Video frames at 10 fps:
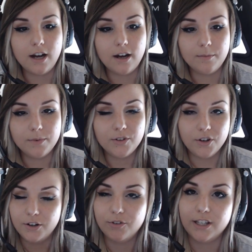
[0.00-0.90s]
So
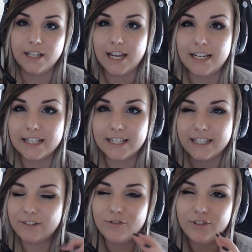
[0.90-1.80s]
I really like
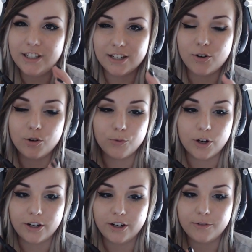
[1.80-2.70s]
really cold
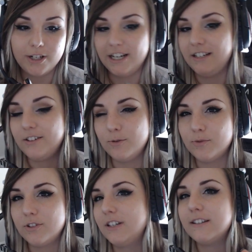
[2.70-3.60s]
water with ice
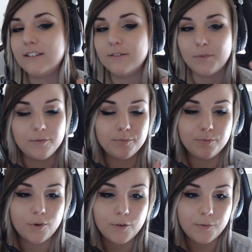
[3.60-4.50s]
cubes. That's
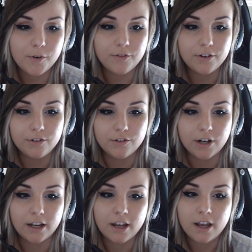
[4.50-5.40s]
probably my favorite
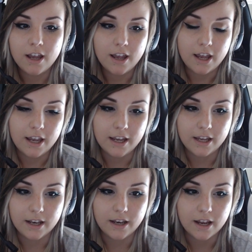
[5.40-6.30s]
drink.
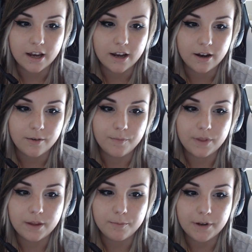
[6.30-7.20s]
And
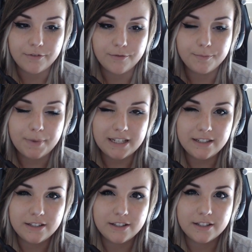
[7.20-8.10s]
my
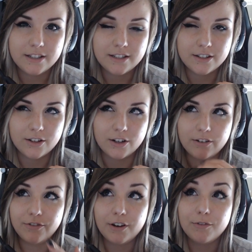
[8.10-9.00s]
best and
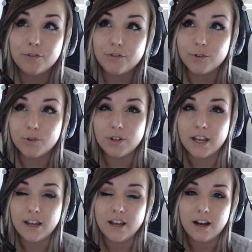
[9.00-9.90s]
favorite food
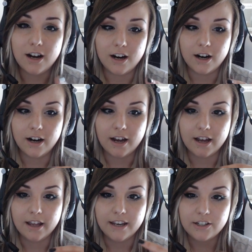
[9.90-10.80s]
are
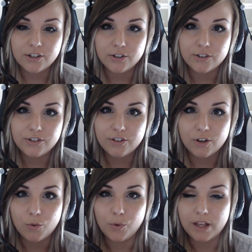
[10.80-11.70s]
nachos
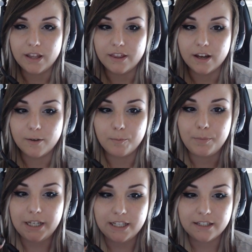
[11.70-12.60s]
with
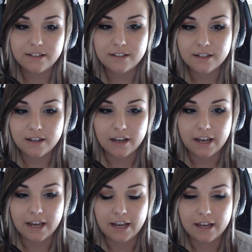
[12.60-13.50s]
beans
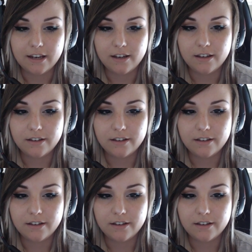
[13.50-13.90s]
and